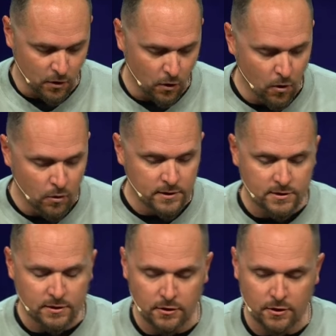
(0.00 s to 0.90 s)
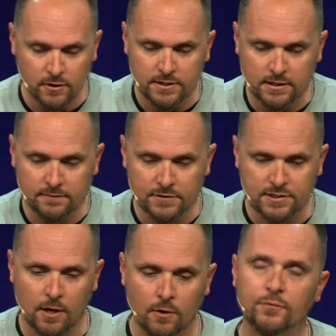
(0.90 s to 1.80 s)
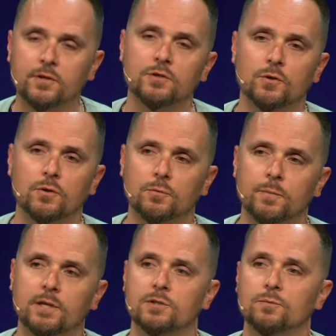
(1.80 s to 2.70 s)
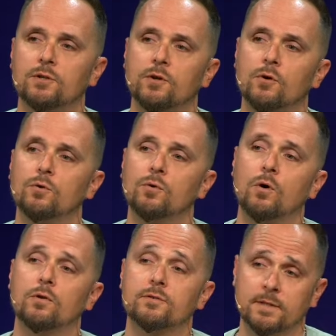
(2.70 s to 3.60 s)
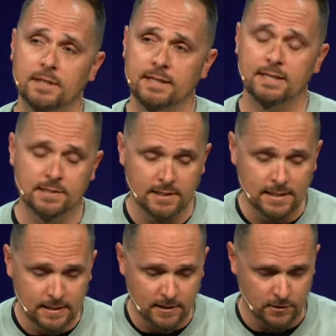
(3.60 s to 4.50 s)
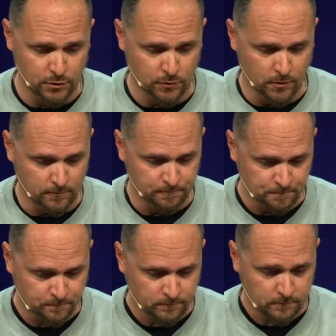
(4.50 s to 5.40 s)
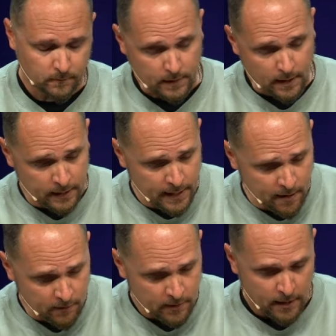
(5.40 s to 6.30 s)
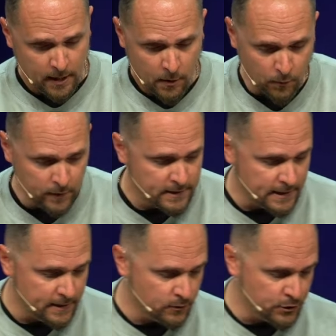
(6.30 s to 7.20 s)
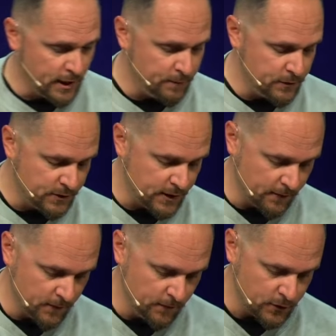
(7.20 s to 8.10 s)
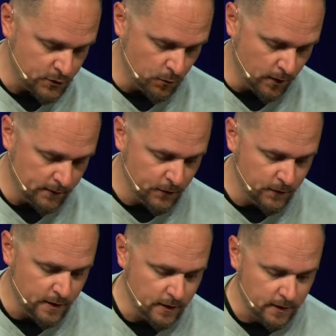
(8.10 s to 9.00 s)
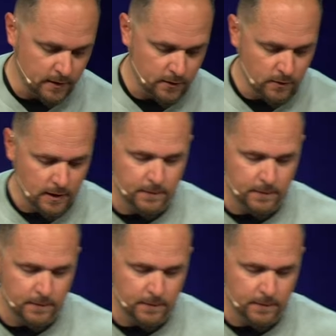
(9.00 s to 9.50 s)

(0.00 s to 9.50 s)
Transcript: The goal is to learn to live self controlled because we know who ultimately is in control. Now, we're in Daniel chapter 7, verse 1. If you're there, can